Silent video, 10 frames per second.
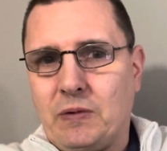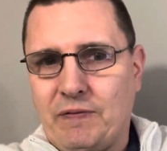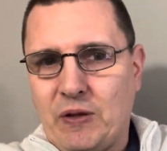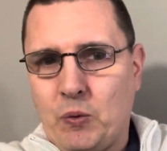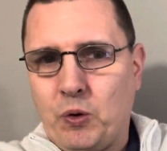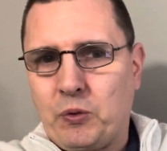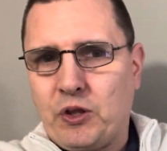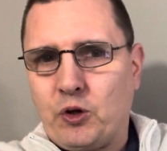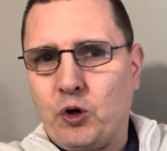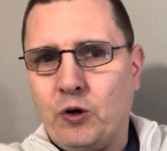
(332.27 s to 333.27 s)
if they weren't with
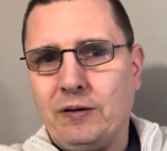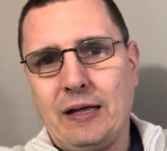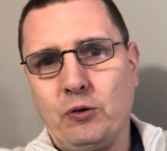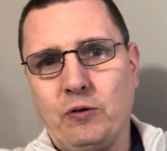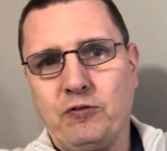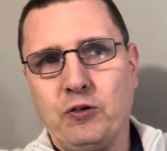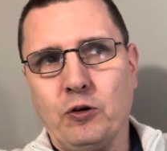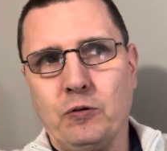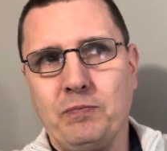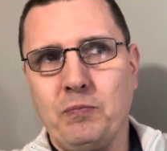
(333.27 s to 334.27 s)
their current landlord
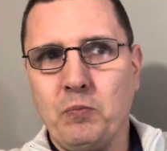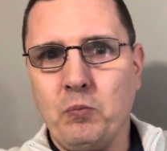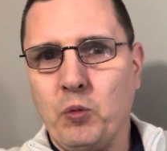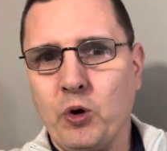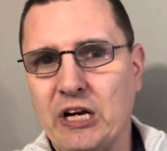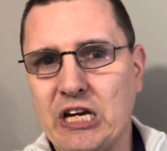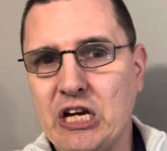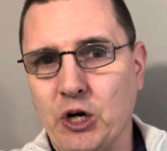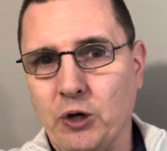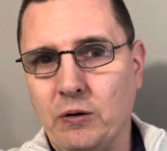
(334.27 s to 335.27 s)
for more than a
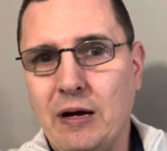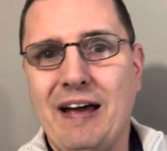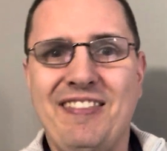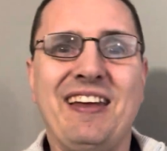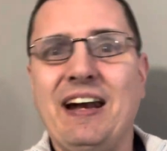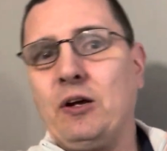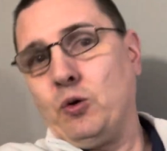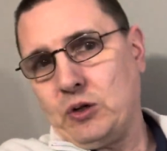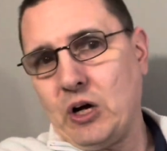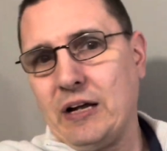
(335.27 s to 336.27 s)
year, then I go
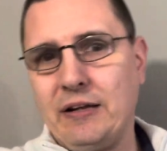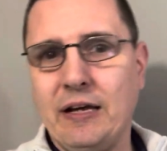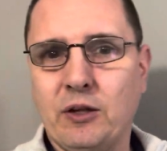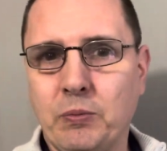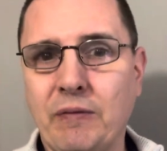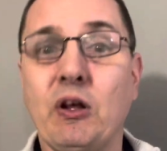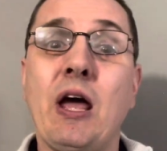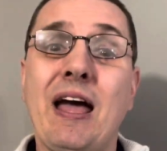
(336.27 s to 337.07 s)
and contact their previous.